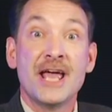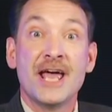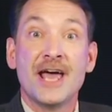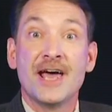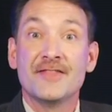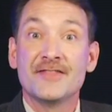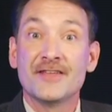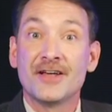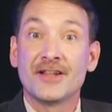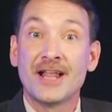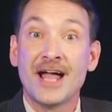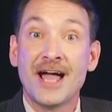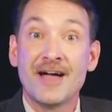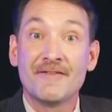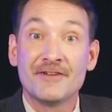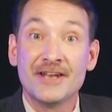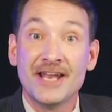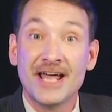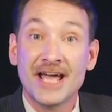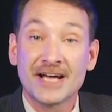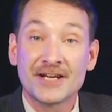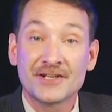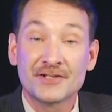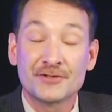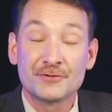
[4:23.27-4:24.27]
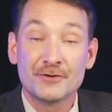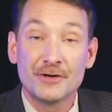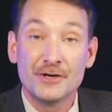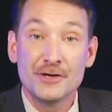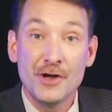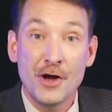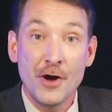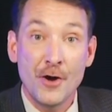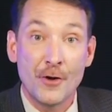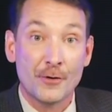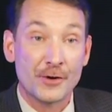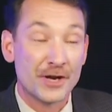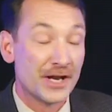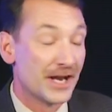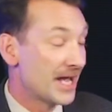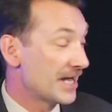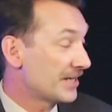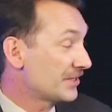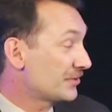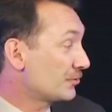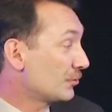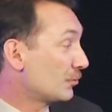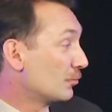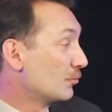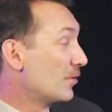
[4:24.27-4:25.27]
and they'll have an extra node, an
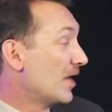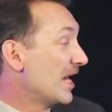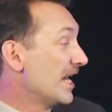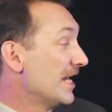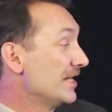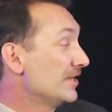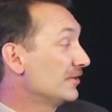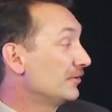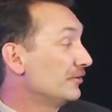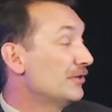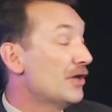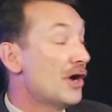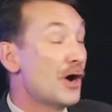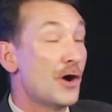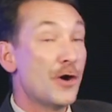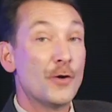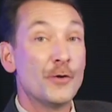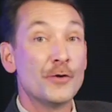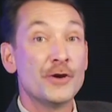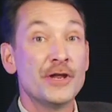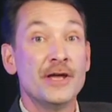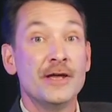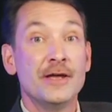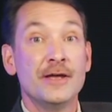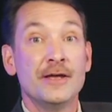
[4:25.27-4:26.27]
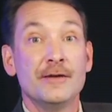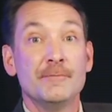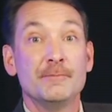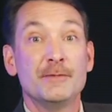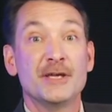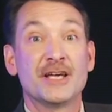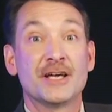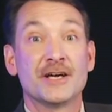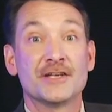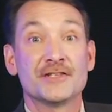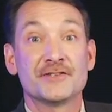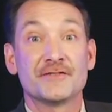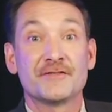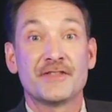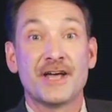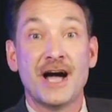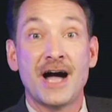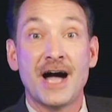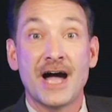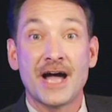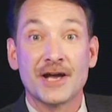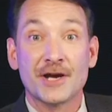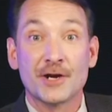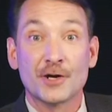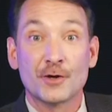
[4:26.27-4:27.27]
extra radial node, because of the
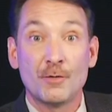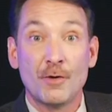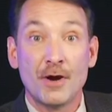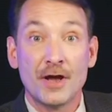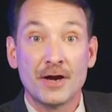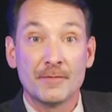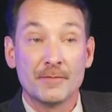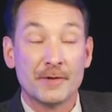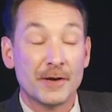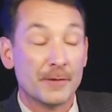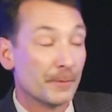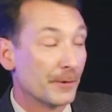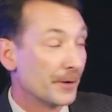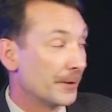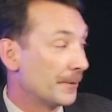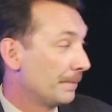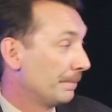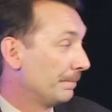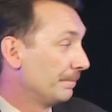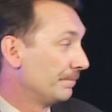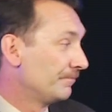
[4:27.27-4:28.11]
higher quantum number.